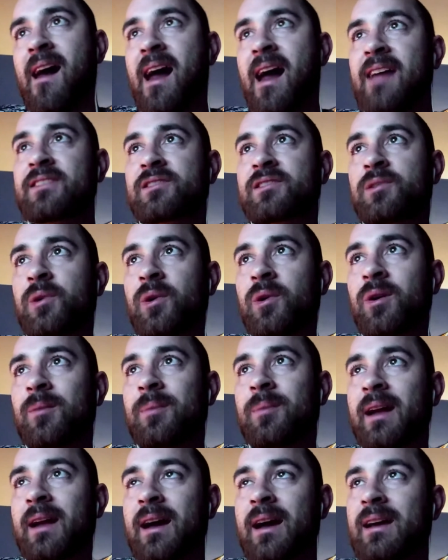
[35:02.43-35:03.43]
That's
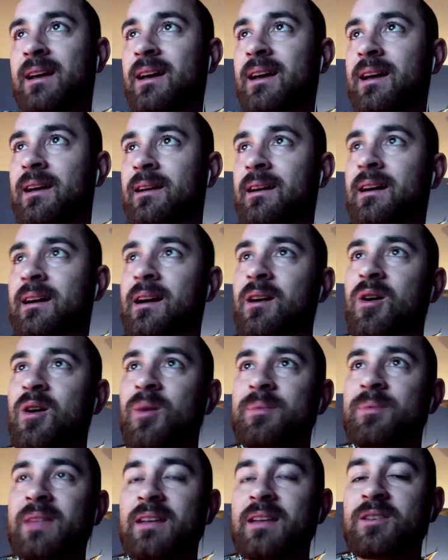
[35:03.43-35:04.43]
cool, but I
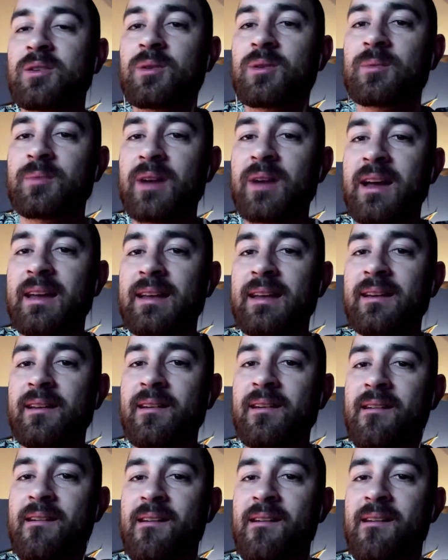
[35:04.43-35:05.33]
hope they do him right.